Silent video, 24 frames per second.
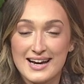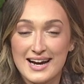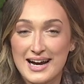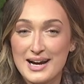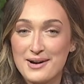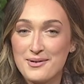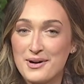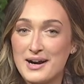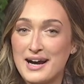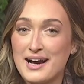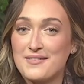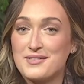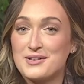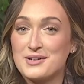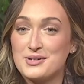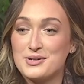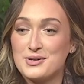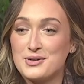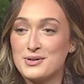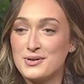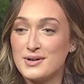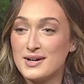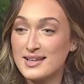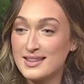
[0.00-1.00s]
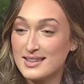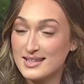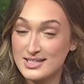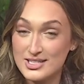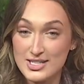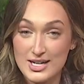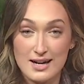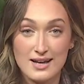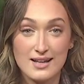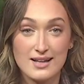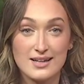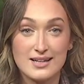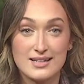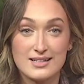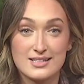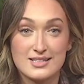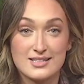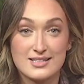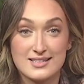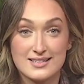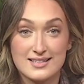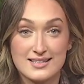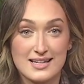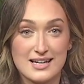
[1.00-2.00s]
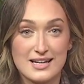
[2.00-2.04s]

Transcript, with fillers: like I will have to do the challenge.